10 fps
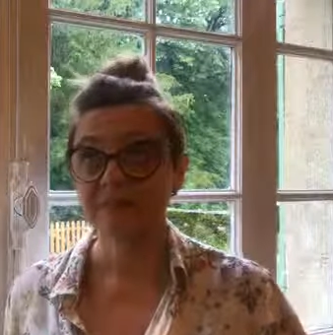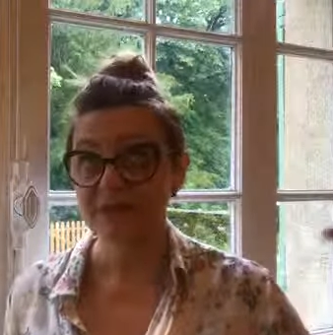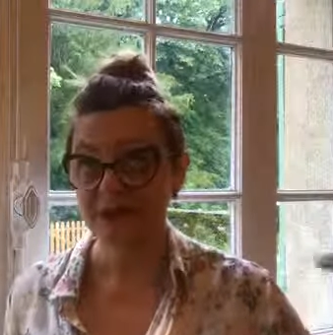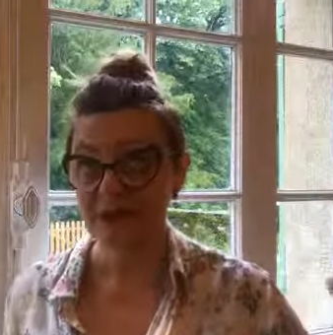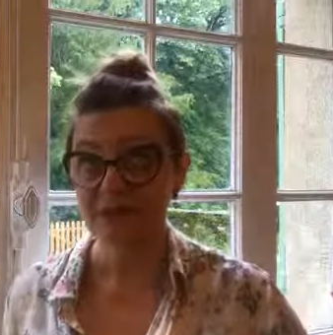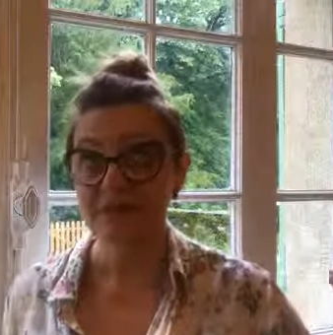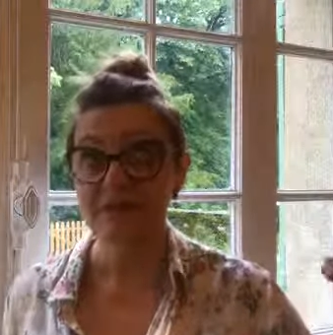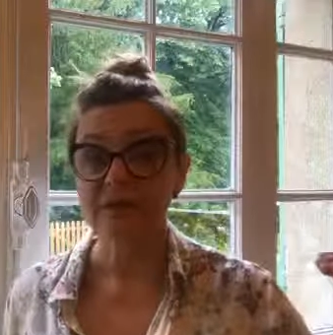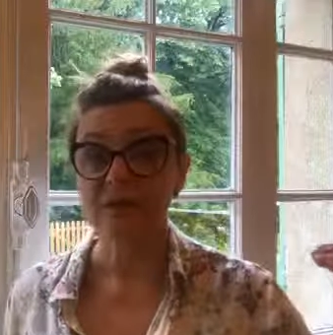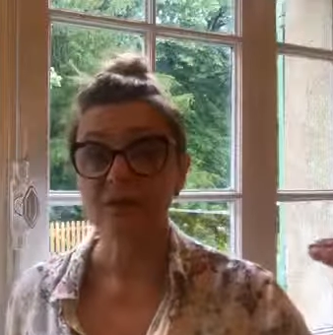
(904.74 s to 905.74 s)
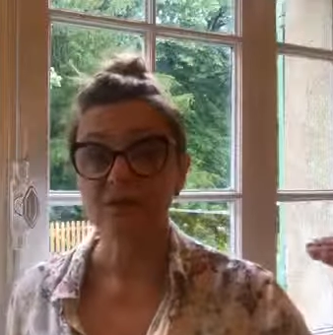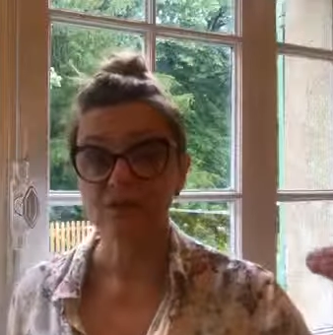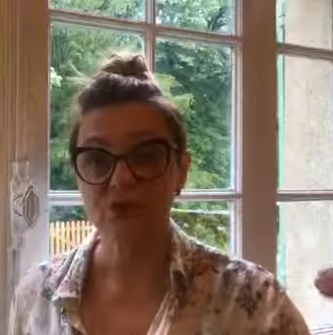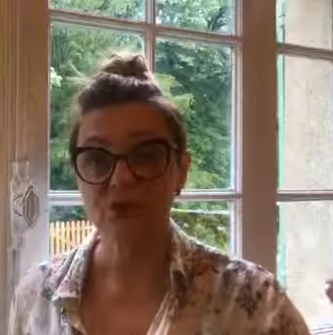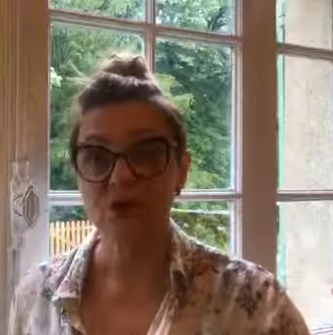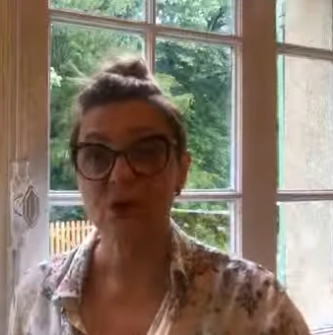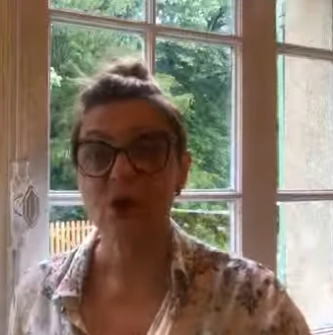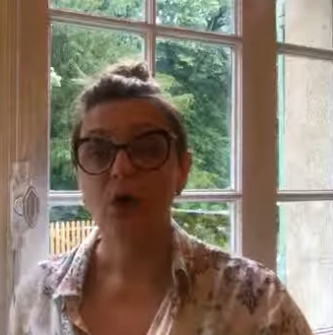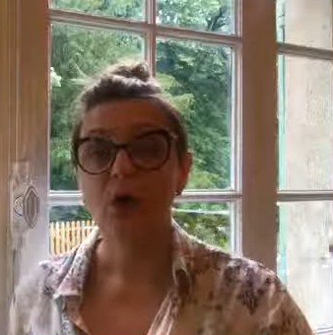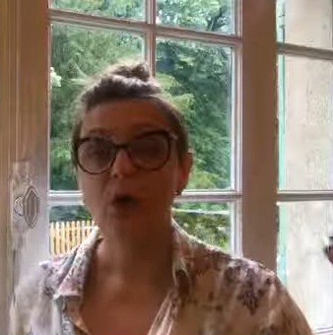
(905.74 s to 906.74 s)
tell you
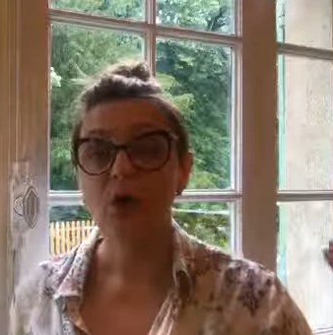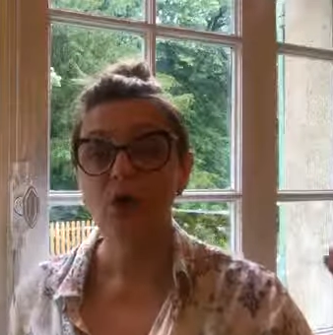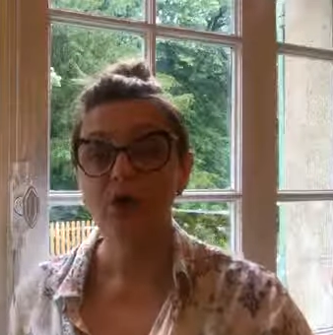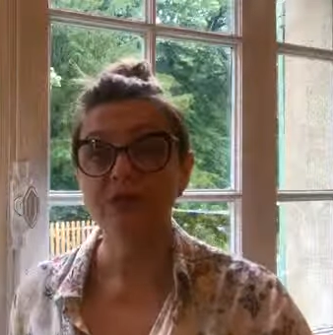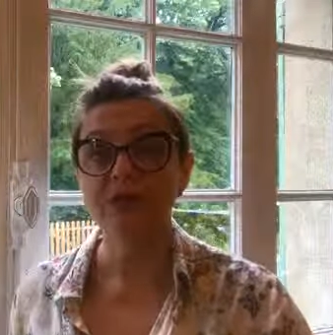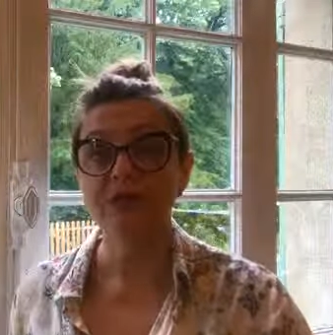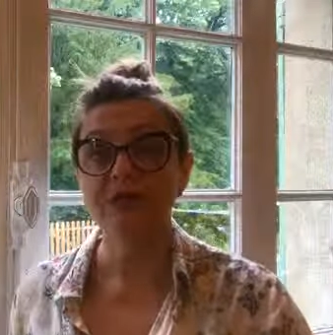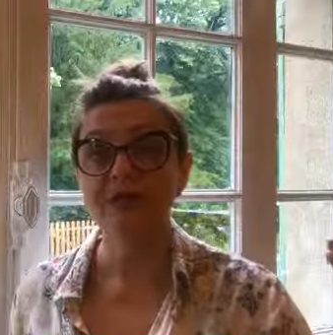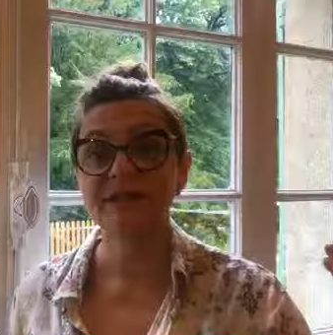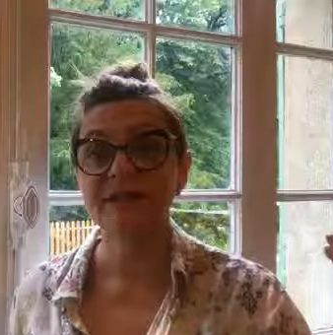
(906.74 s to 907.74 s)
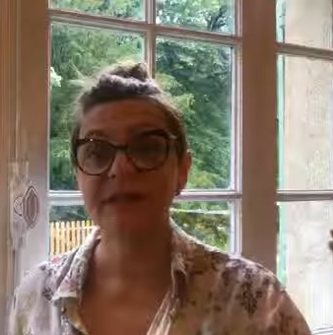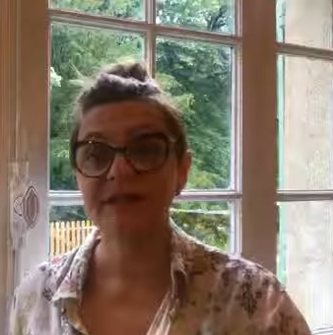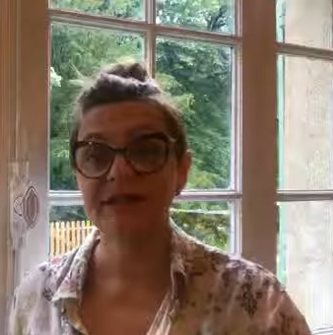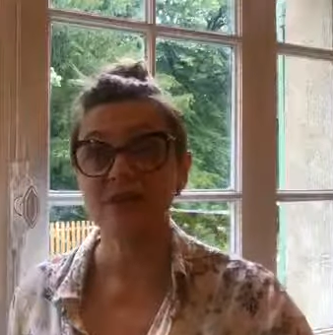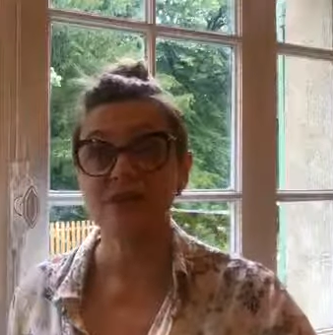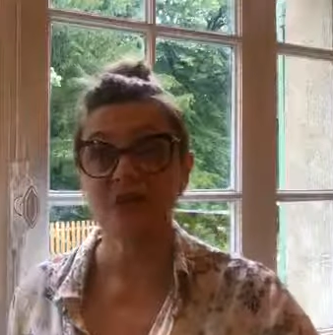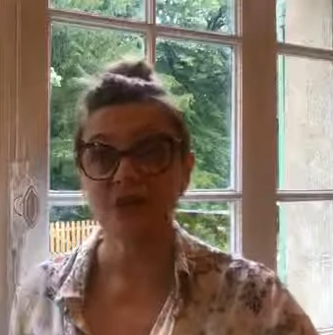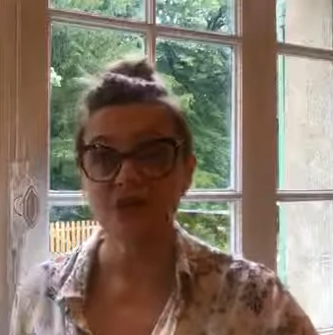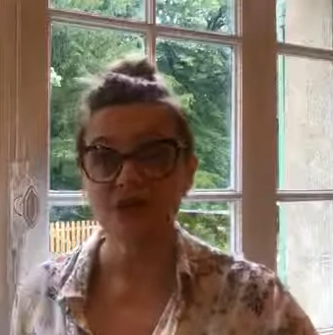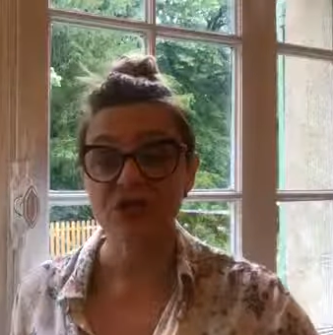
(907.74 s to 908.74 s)
what did he or
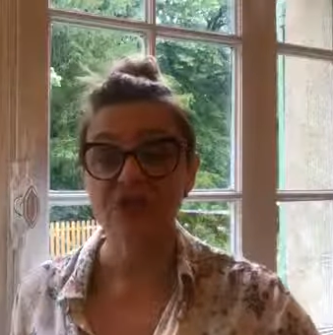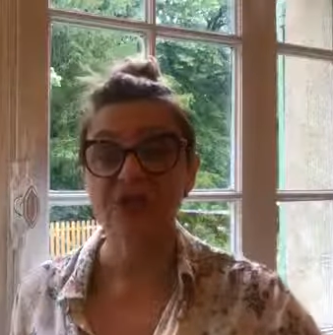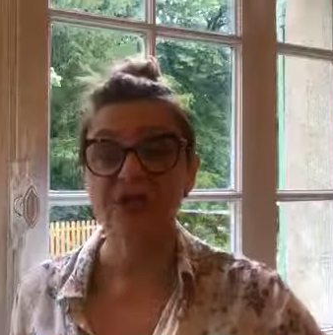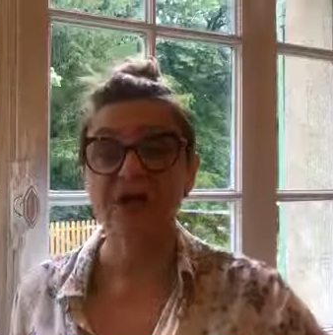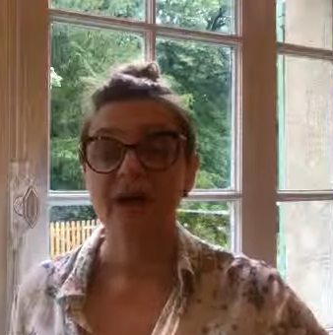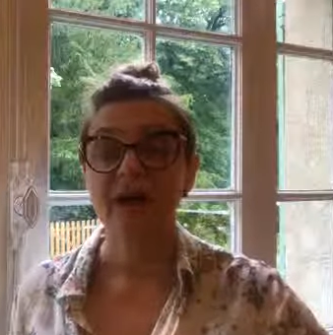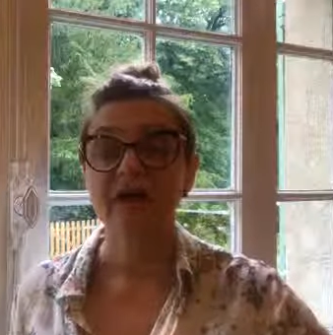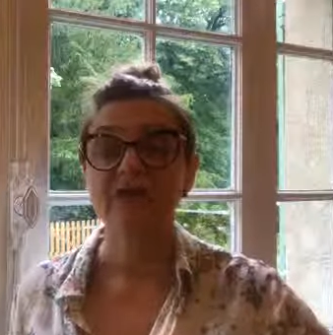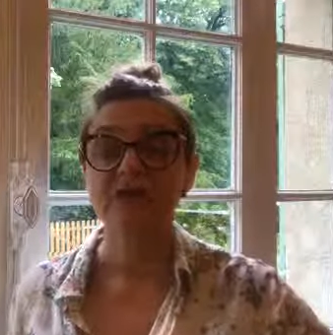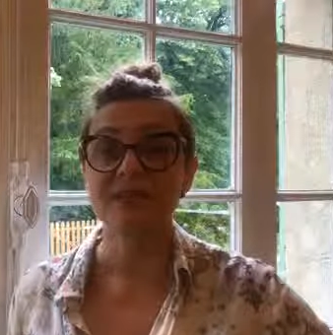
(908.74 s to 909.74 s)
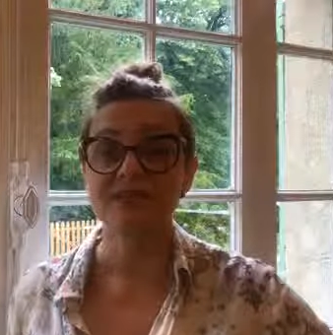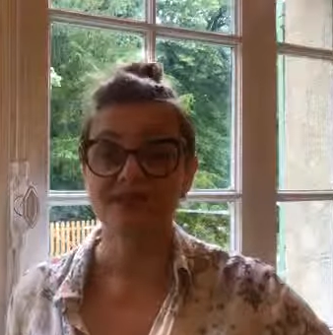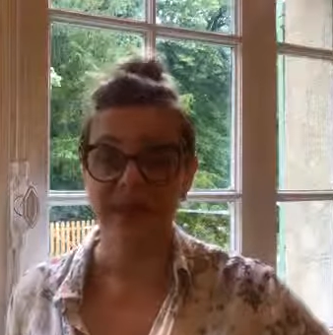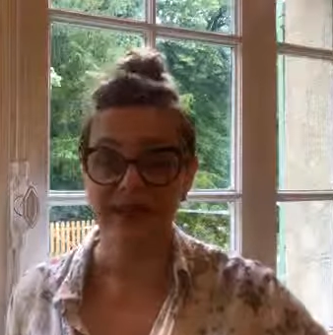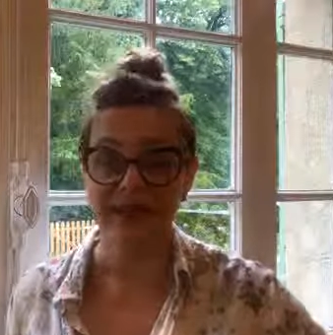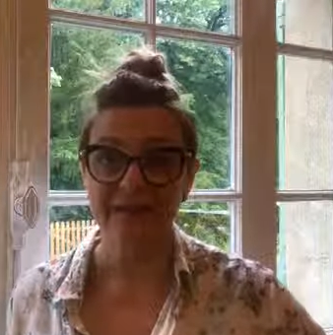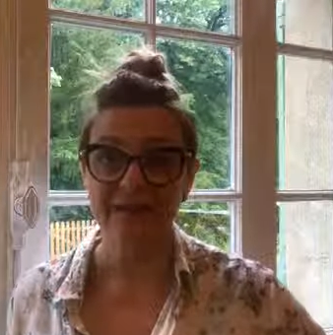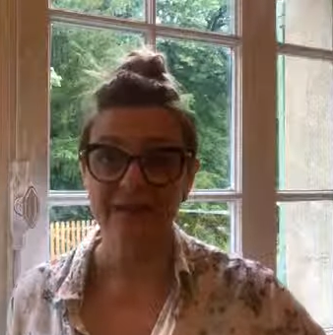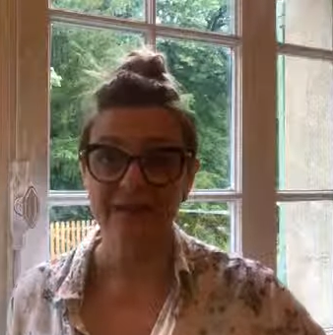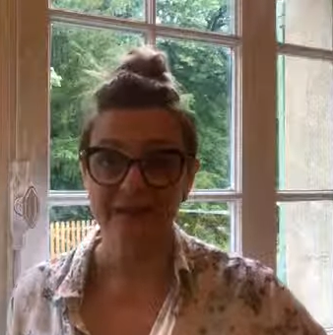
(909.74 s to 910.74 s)
she understand
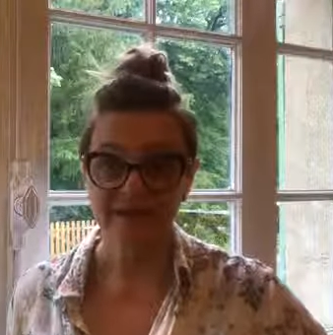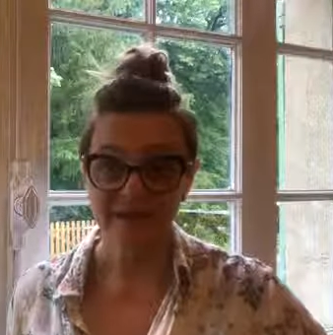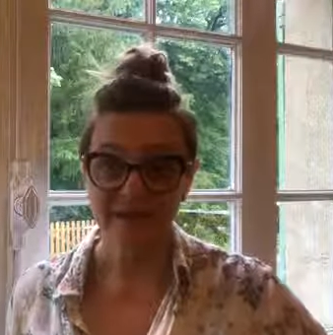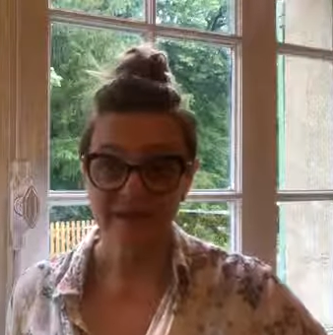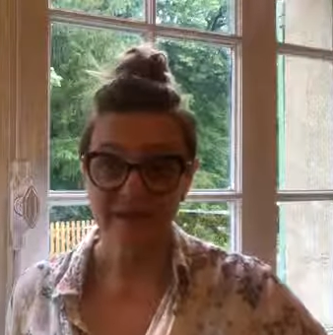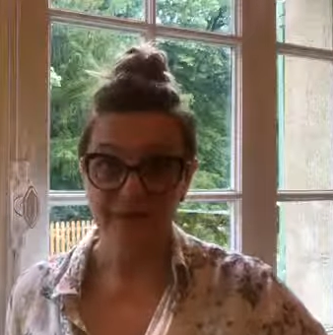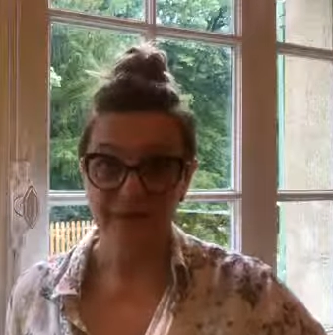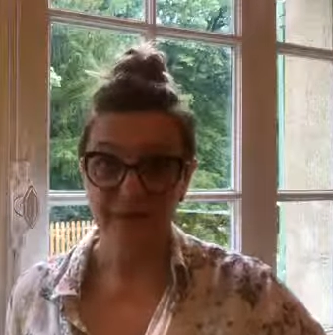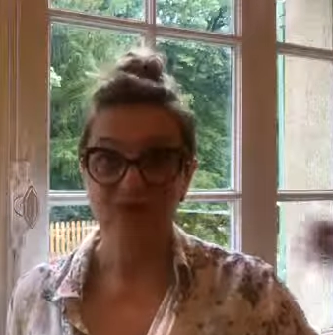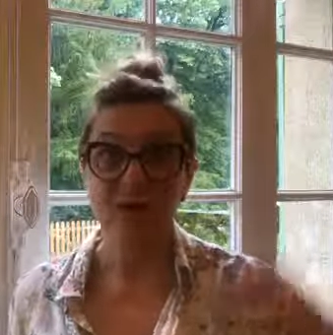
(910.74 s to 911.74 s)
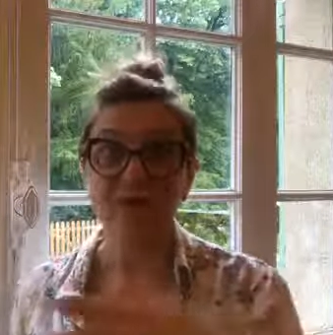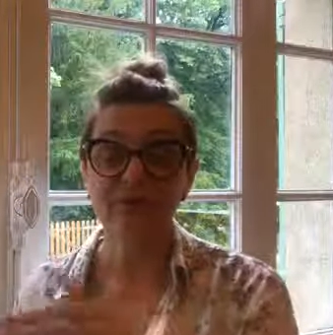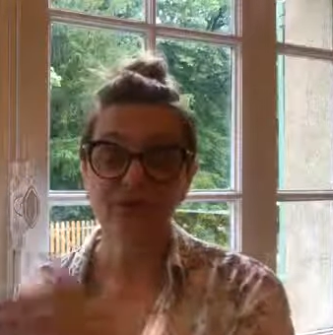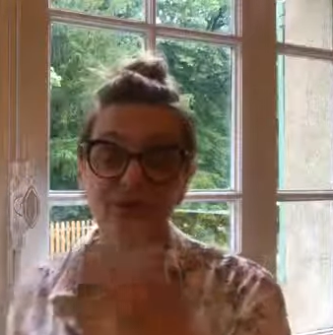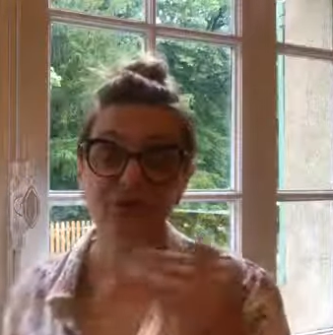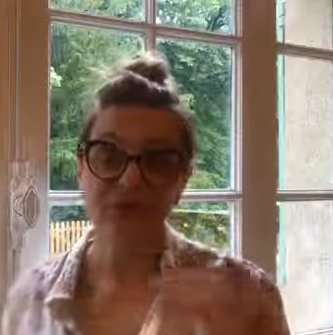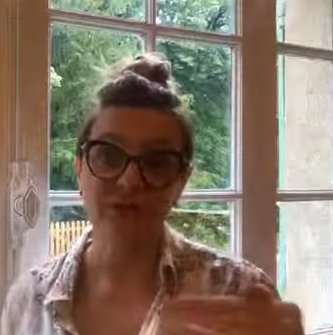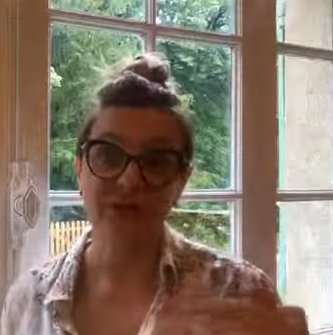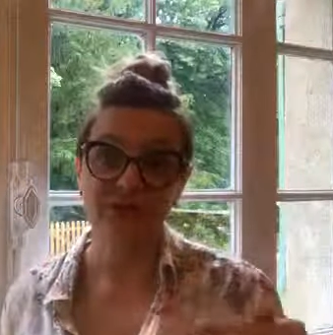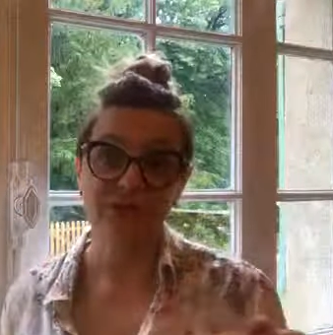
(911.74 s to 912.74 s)
from your
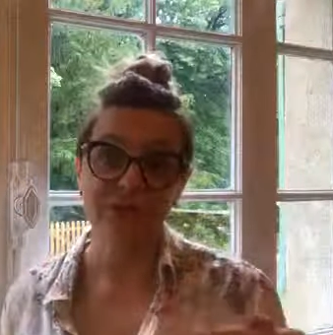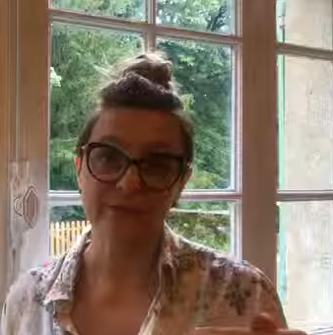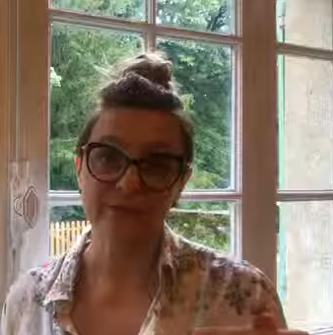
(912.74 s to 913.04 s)
value.